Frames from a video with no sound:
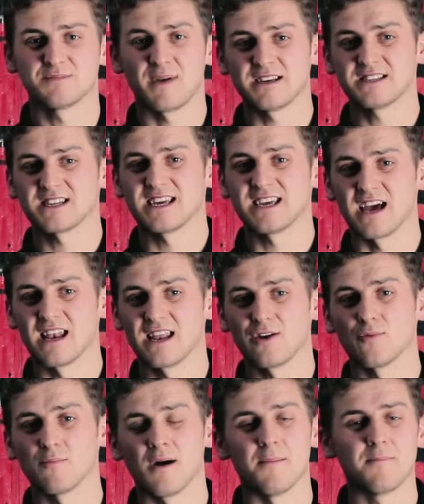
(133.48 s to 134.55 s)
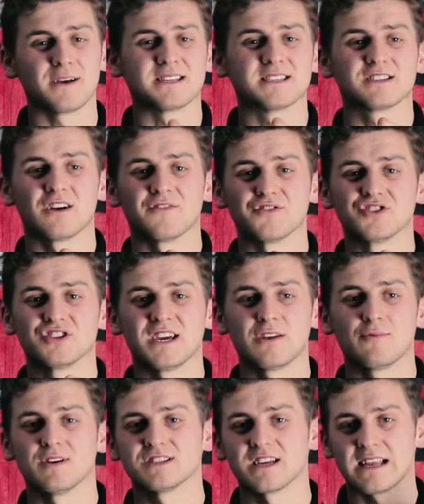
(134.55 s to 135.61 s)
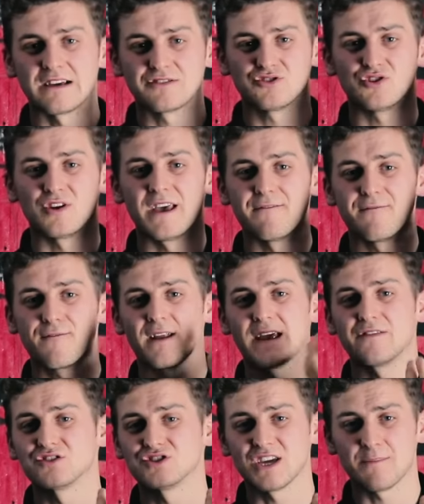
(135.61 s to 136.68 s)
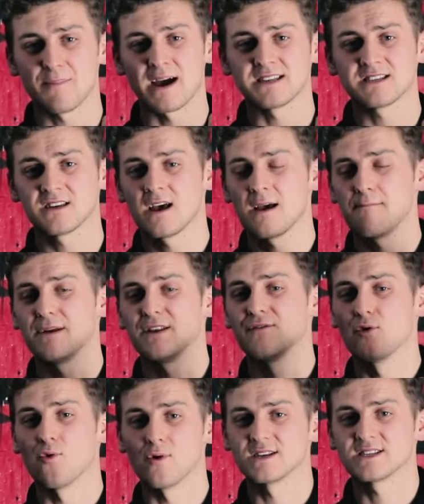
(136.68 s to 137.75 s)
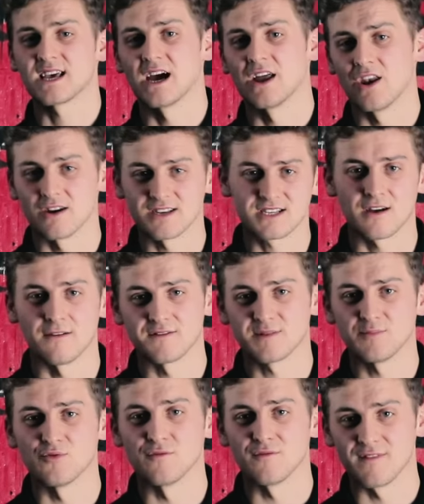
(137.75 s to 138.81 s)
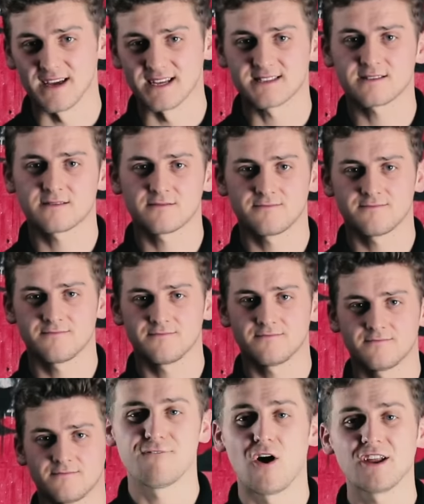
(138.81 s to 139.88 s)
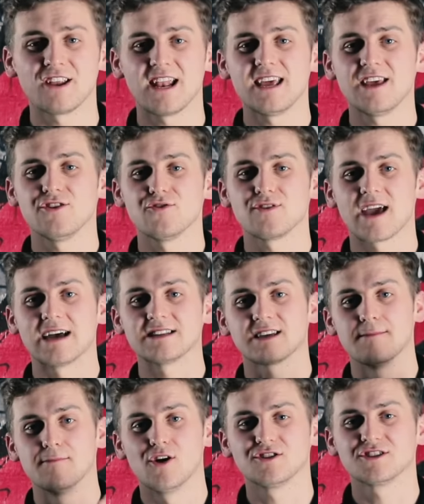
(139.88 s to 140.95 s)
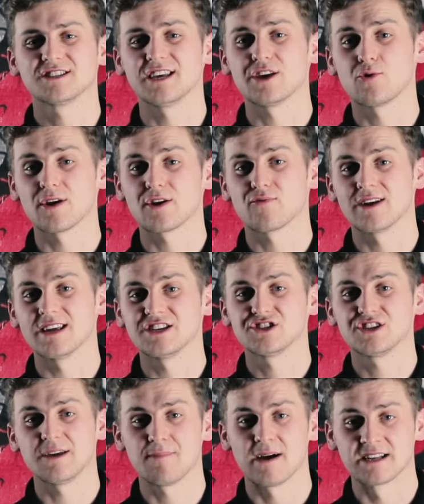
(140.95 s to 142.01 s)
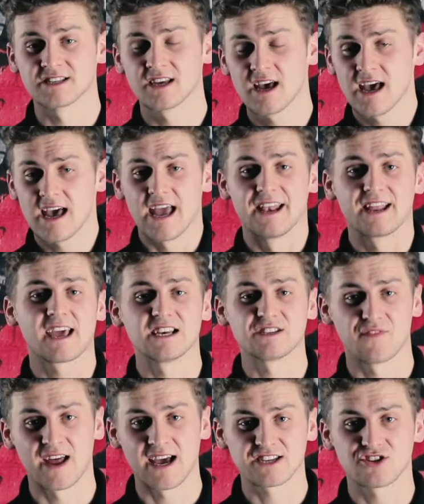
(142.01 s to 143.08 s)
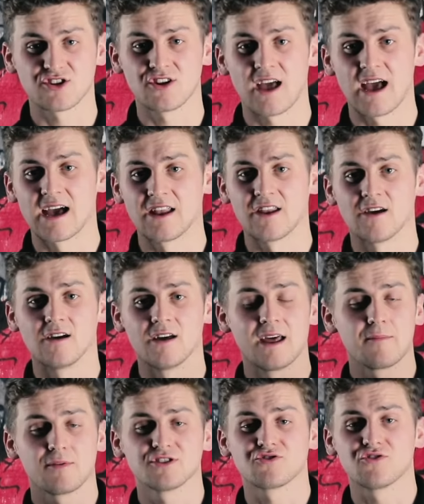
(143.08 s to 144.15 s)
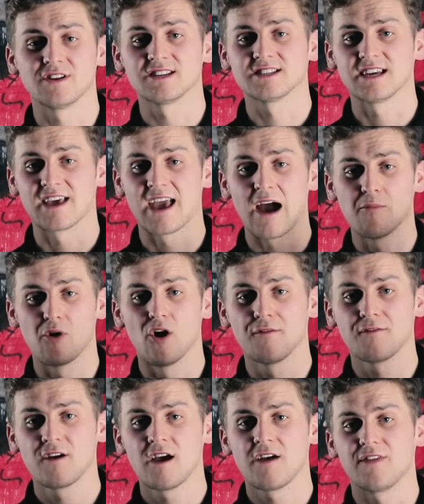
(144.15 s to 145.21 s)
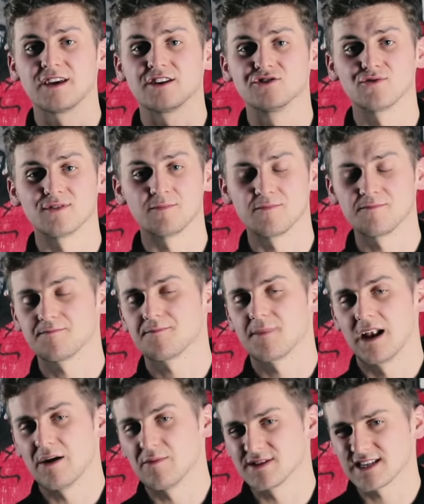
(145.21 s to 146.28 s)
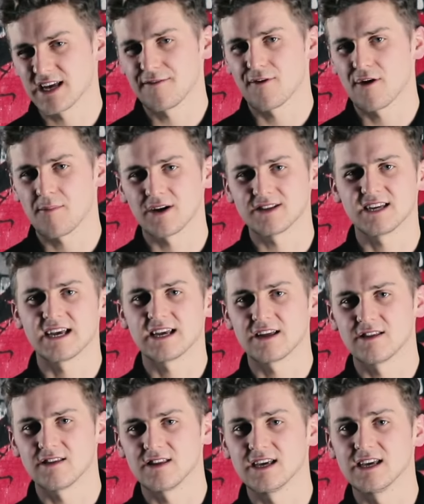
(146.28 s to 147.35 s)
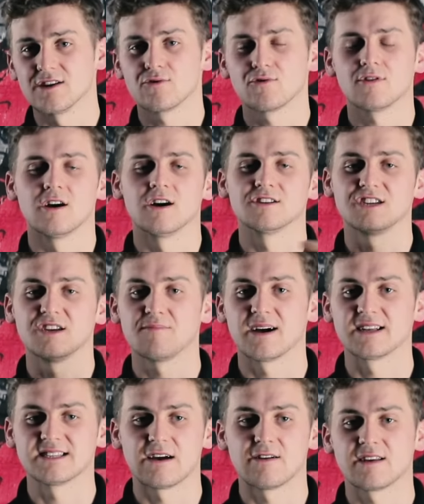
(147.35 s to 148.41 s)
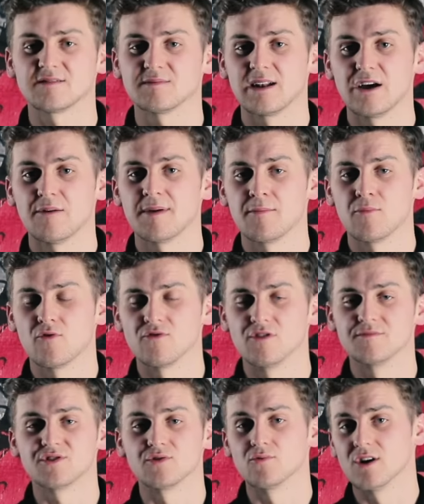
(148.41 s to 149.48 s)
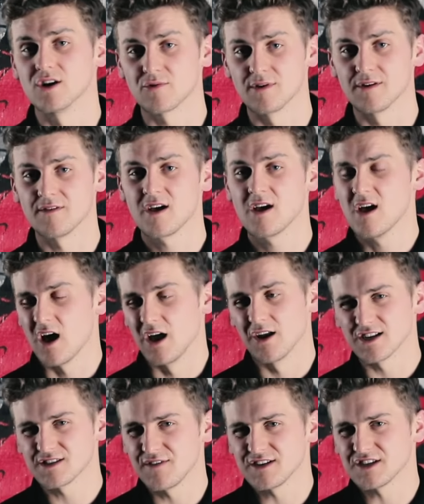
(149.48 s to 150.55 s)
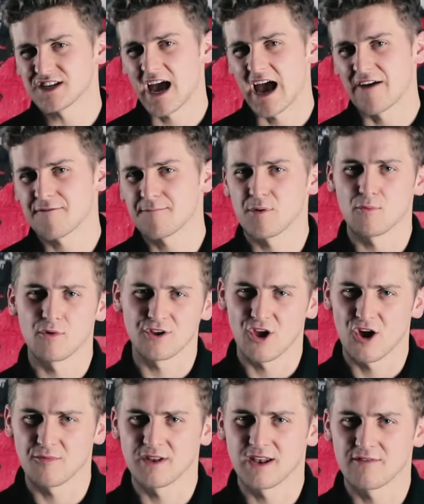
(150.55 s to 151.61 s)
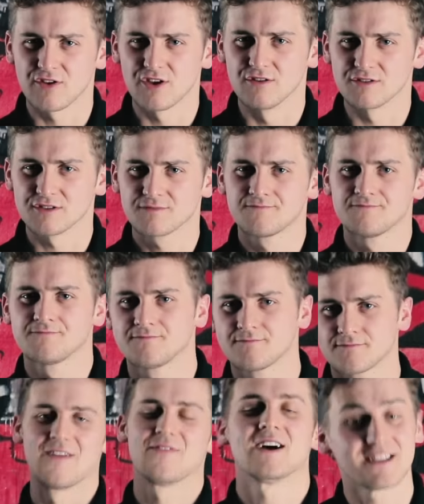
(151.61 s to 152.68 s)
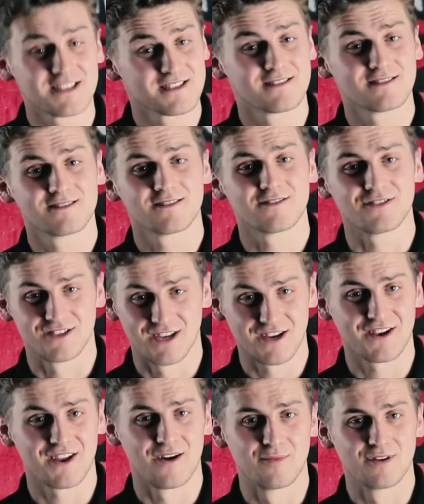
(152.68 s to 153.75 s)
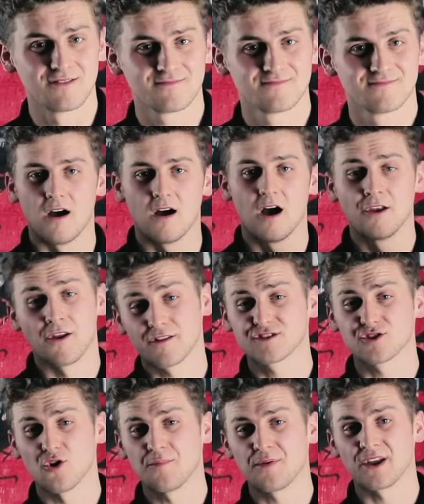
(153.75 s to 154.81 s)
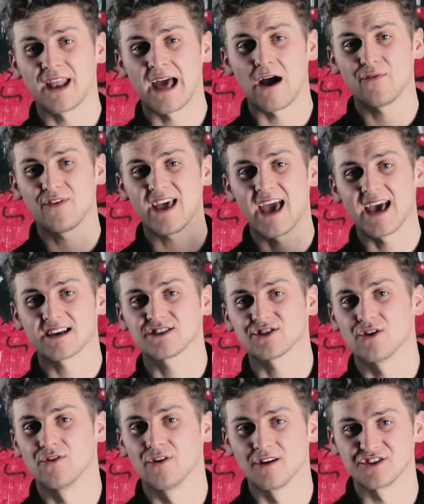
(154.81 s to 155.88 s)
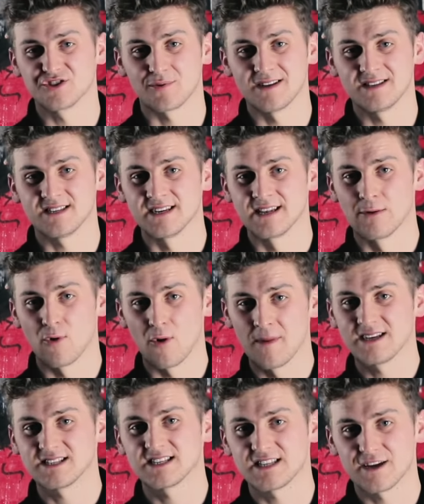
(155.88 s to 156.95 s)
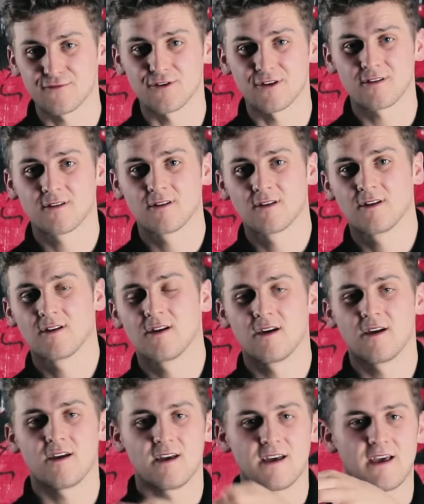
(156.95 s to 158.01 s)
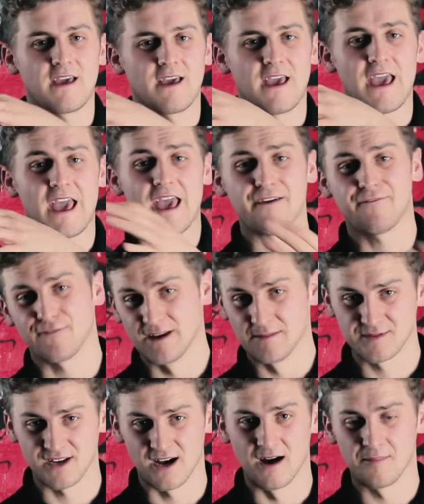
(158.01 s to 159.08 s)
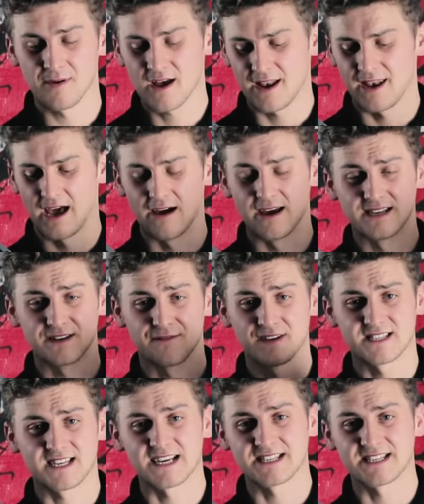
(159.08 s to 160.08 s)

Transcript: This is basically a little pump inside the chin, which allows you to inflate the cheek pads, meaning you always get a nice, comfortable fit. And finally, you get emergency quick-release cheek pads. In the case of an accident and an ambulance crew needs to take your helmet off, they can do it a little bit safer by taking the cheek pads out. It gives them a little bit more room to work with. A nice feature to have, but one you hope you never use. And that's the second helmet. Another Scorpion now, the XO920. Now, what makes this different? It flips up. Now, it's a